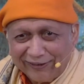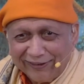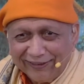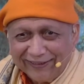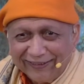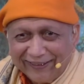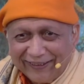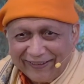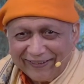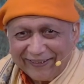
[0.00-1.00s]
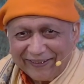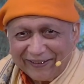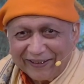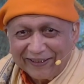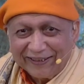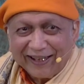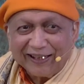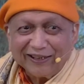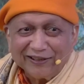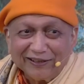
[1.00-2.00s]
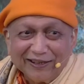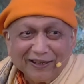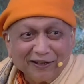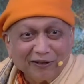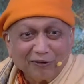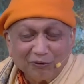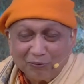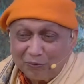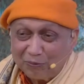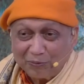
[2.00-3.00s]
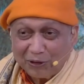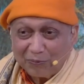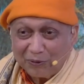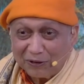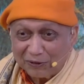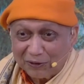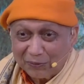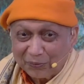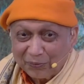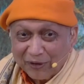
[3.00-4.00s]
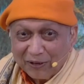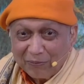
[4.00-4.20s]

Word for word: it is, uh, that is the purpose.